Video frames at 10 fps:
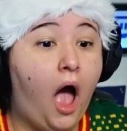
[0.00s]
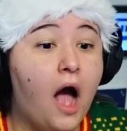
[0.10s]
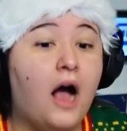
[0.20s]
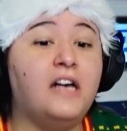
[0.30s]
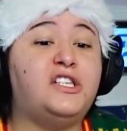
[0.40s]

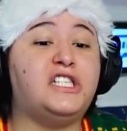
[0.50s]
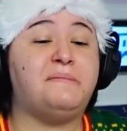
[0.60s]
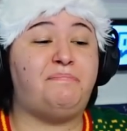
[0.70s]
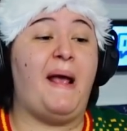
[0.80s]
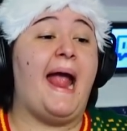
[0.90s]
A
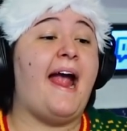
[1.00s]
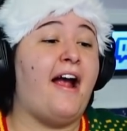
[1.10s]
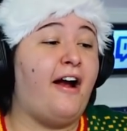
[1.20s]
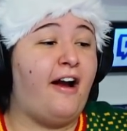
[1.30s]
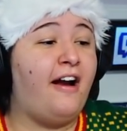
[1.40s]

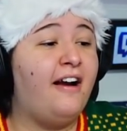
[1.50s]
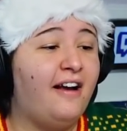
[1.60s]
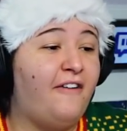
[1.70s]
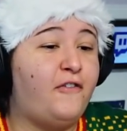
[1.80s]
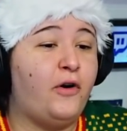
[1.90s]
spare.
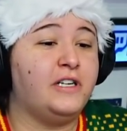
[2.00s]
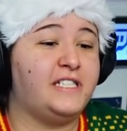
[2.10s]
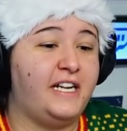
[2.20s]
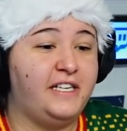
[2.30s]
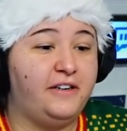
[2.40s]
Of course
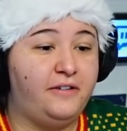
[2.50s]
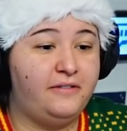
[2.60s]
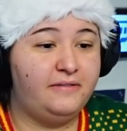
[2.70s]
they do.